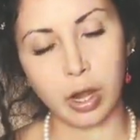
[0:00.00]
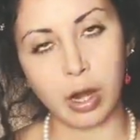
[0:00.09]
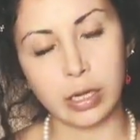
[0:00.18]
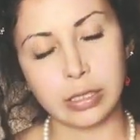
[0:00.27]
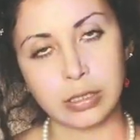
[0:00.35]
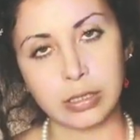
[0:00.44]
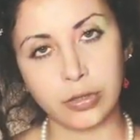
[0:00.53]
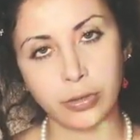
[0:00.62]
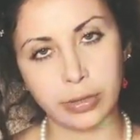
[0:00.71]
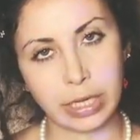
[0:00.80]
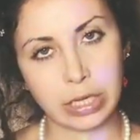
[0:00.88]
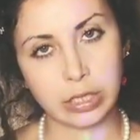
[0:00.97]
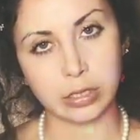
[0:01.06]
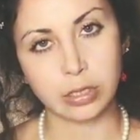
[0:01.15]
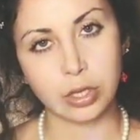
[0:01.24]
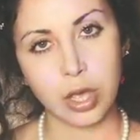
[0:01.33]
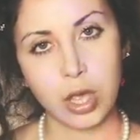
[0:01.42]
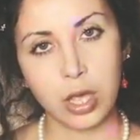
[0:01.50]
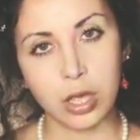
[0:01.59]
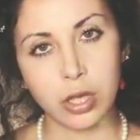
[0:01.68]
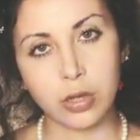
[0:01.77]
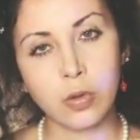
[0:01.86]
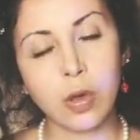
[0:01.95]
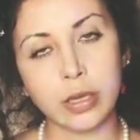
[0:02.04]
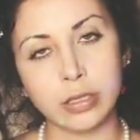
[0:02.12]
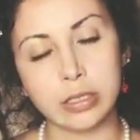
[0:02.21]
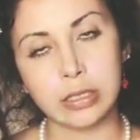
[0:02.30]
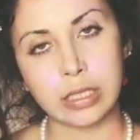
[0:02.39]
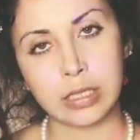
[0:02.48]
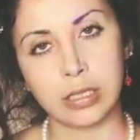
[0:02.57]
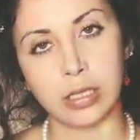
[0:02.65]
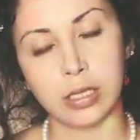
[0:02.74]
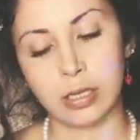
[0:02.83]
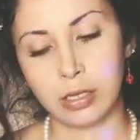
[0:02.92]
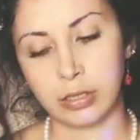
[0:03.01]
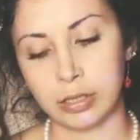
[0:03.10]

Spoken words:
artists and creators who understand that